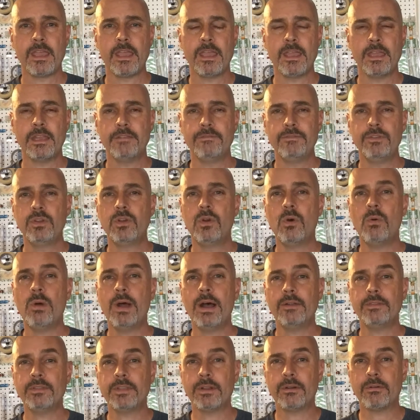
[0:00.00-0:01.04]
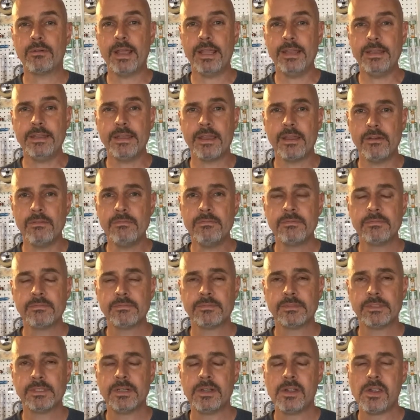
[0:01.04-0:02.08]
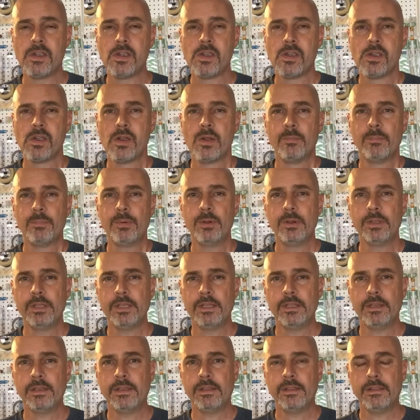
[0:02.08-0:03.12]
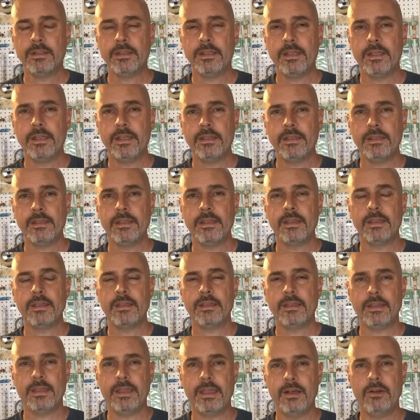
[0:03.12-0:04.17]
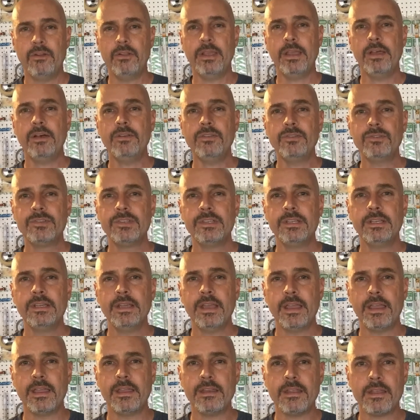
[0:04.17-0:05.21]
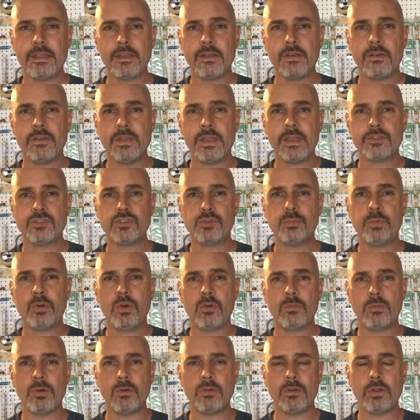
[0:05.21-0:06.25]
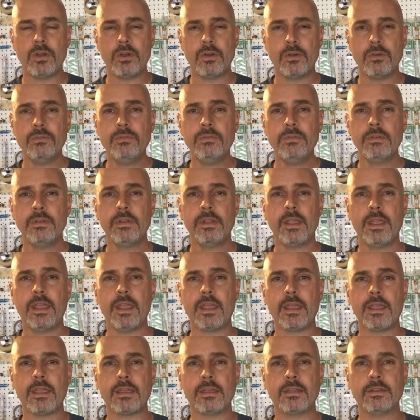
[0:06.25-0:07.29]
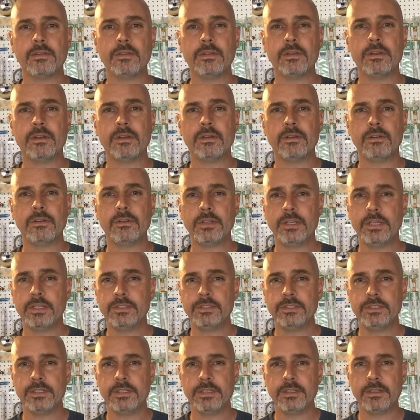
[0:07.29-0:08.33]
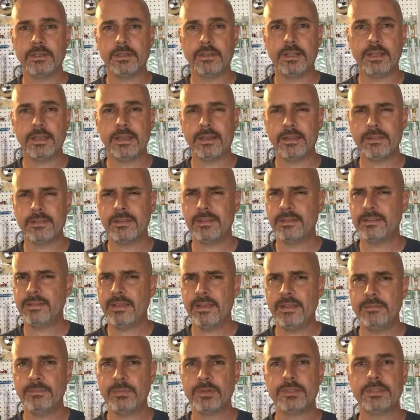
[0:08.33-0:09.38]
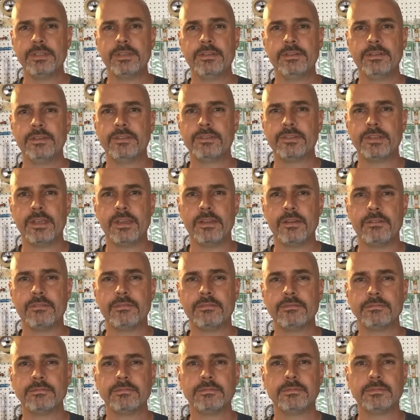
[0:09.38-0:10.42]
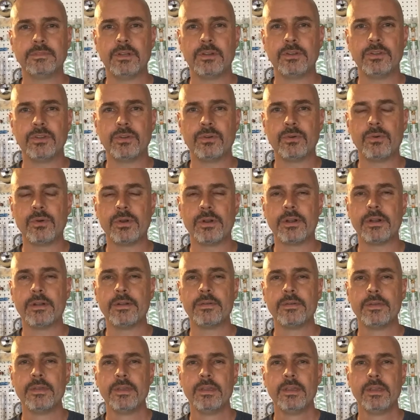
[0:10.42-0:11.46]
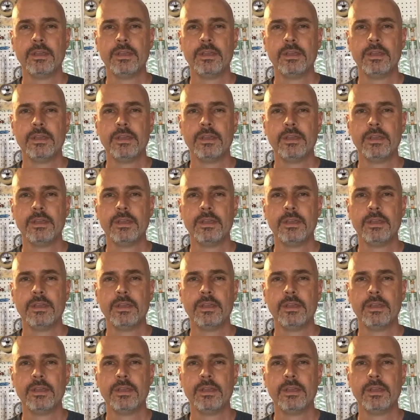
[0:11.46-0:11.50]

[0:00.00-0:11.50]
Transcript: And if you go out there right now, put in LLCNL as your promo code, and it'll get you, like, I think 10% discount on your order.